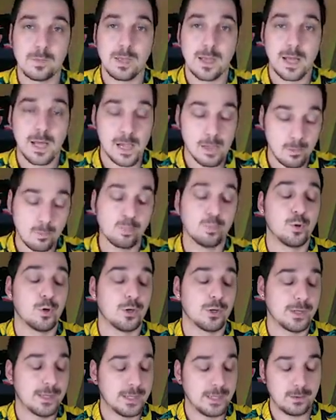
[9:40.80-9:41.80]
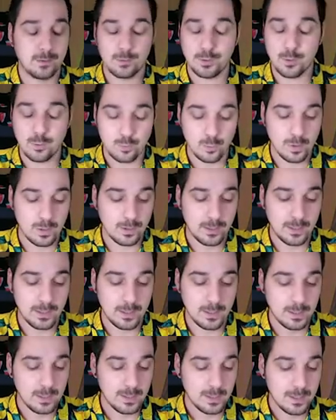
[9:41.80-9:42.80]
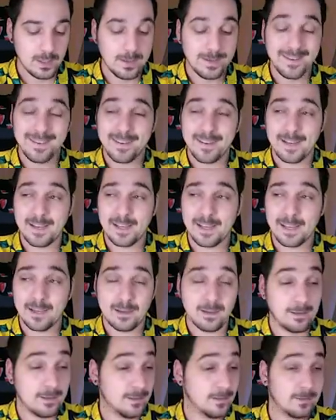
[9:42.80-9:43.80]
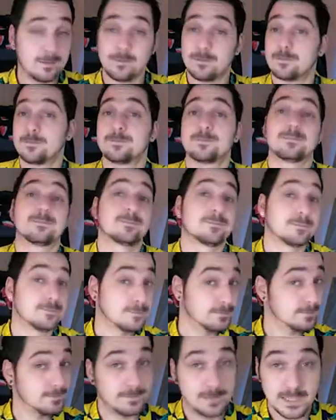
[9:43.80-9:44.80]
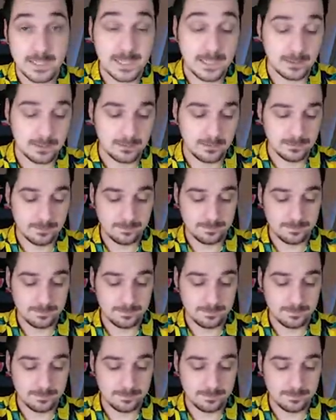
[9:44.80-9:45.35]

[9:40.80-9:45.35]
I'll blur that out, don't worry. Uh, Steel.